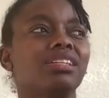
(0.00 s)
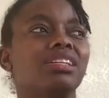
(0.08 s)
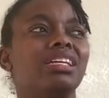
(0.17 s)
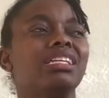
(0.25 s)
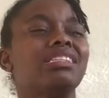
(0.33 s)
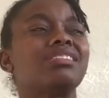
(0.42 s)

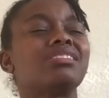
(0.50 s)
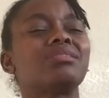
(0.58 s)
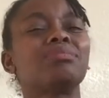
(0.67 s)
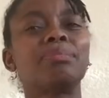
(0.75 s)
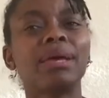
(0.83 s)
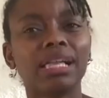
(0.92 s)
It's
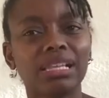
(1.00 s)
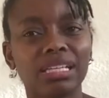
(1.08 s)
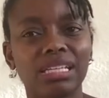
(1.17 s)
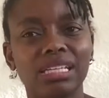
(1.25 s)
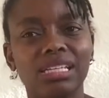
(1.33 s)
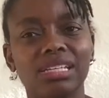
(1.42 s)

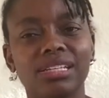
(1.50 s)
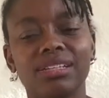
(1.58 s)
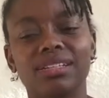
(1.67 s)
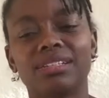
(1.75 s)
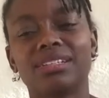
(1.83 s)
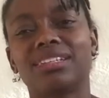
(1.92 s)

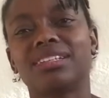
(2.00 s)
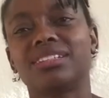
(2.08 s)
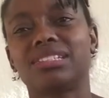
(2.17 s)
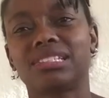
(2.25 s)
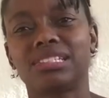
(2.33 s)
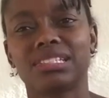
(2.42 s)
smelly.
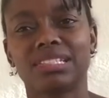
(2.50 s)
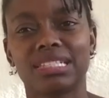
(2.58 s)
It's